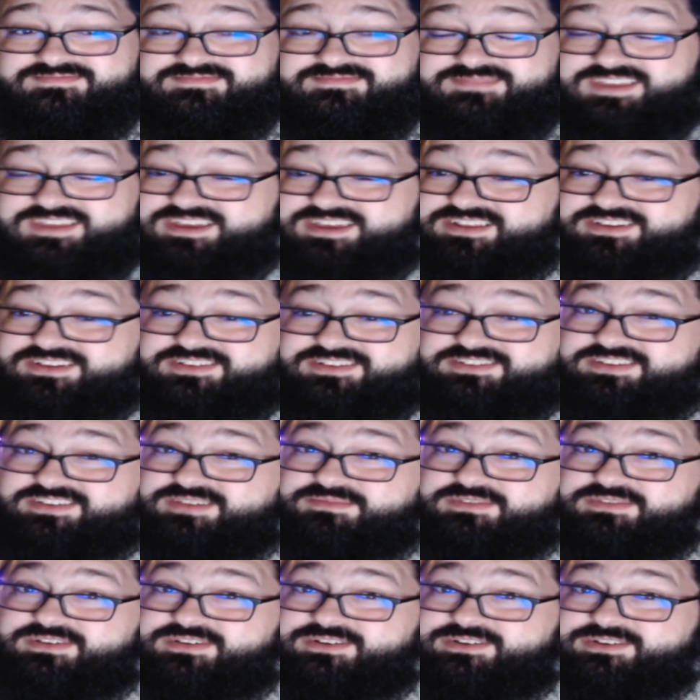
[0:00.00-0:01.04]
not all
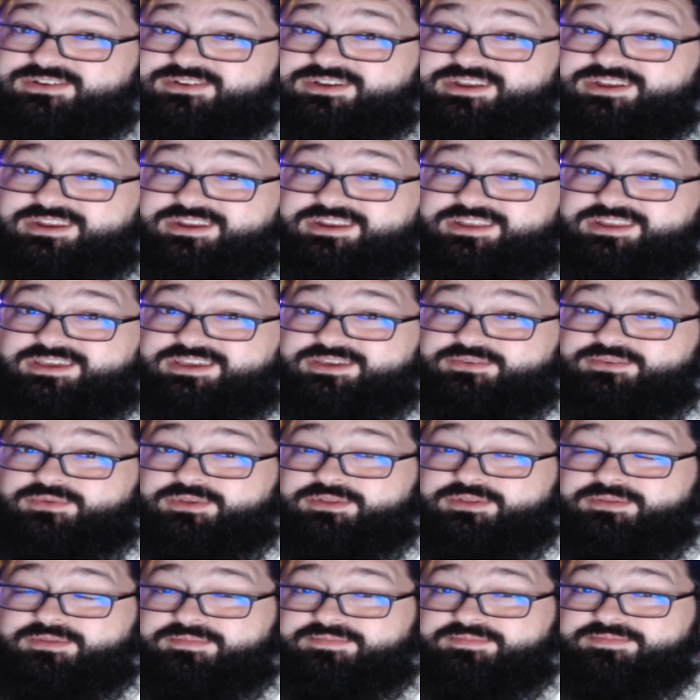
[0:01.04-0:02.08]
gyms are created
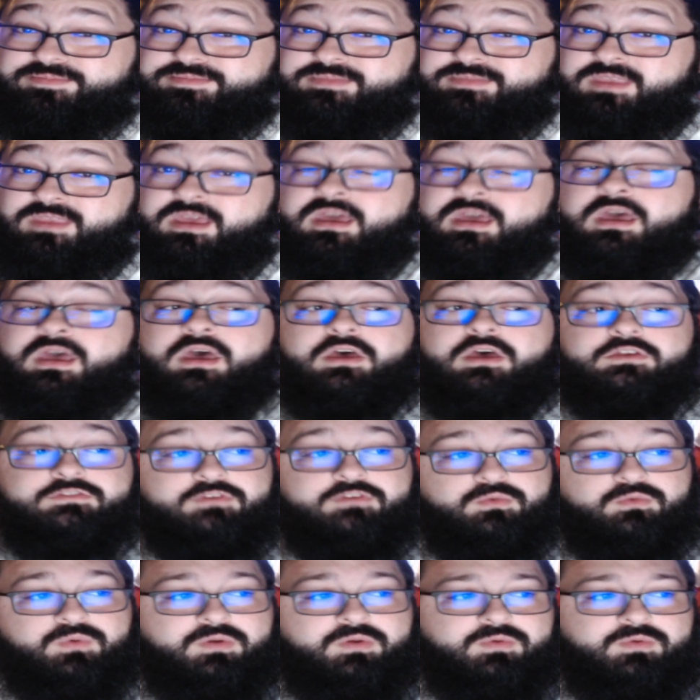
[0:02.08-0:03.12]
equal.
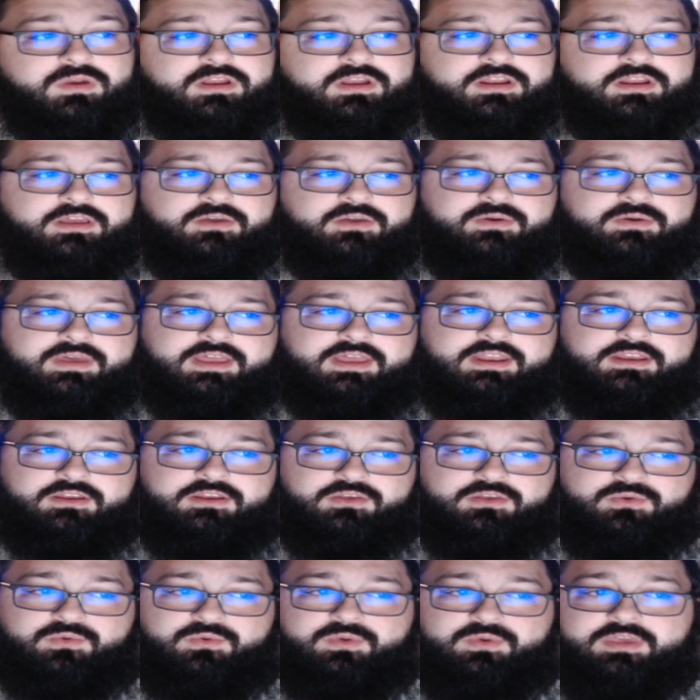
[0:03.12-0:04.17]
So what we're going to go ahead and
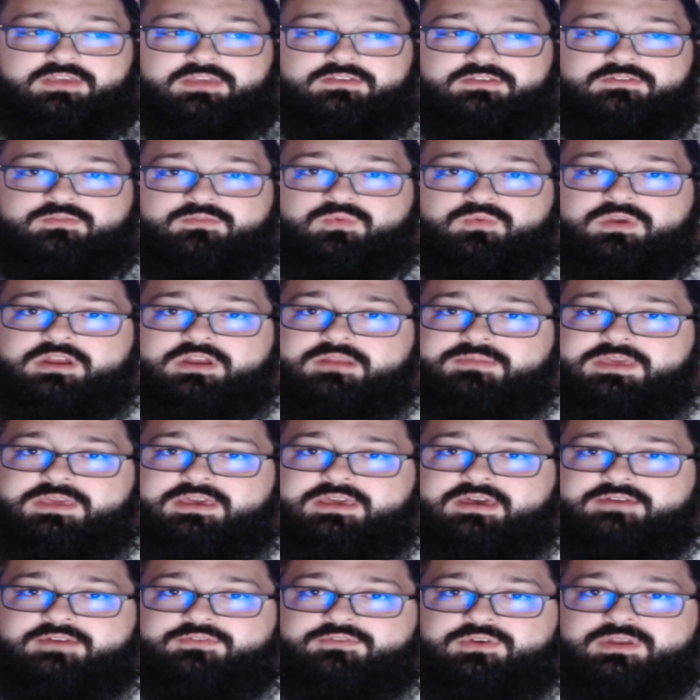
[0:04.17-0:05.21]
do is we're going to be
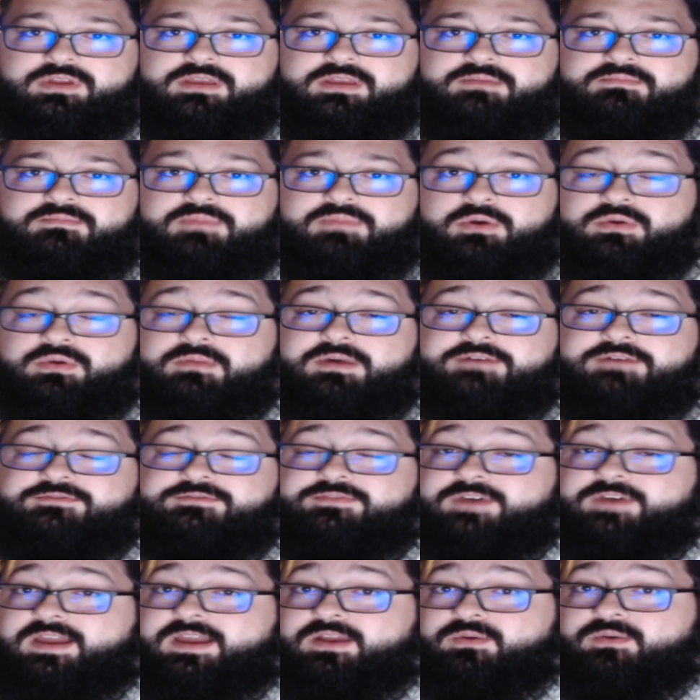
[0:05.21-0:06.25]
covering Pokemon
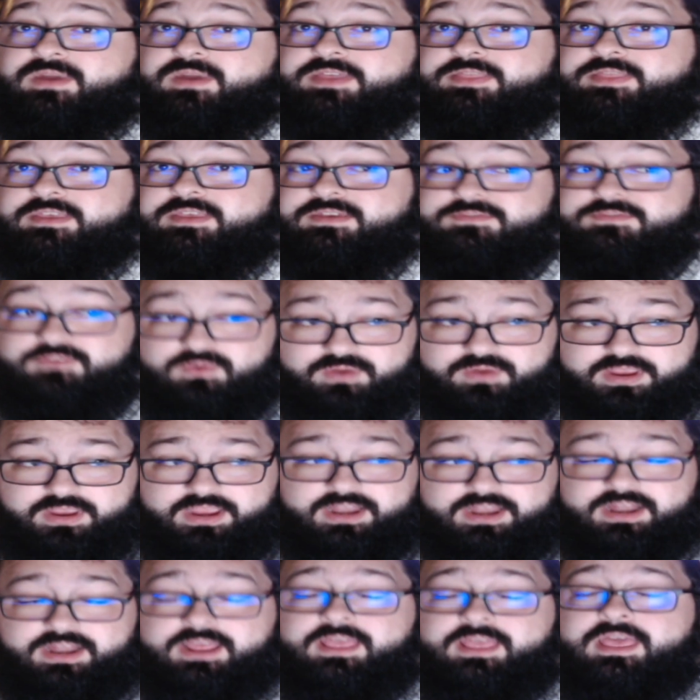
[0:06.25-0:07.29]
Fire Red Leaf
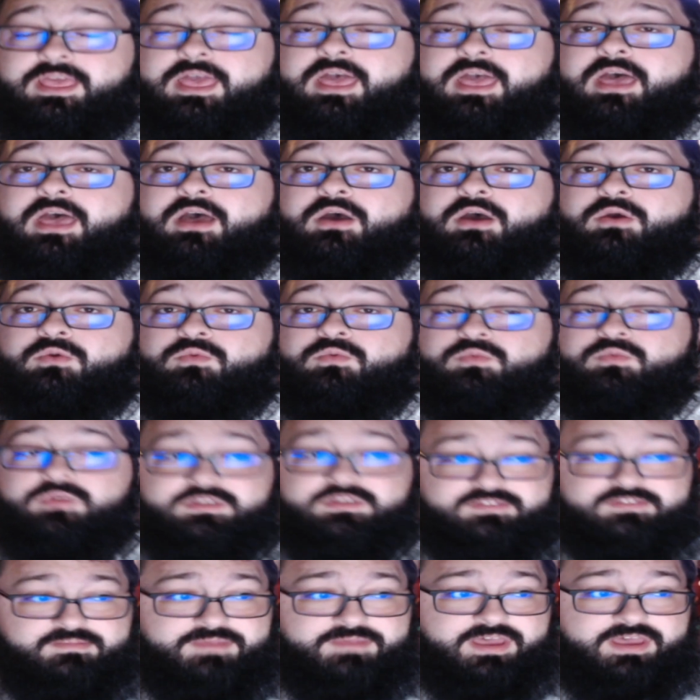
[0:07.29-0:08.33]
Green.
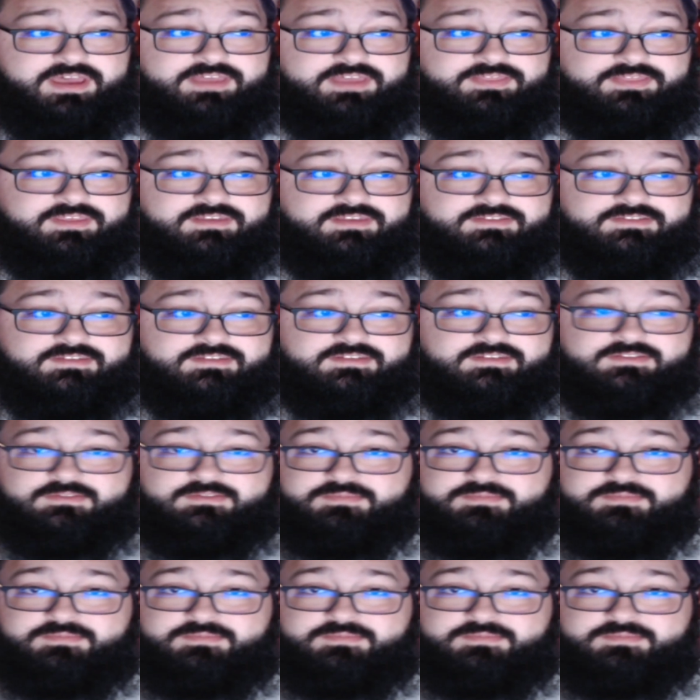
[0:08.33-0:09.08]
Reason behind this is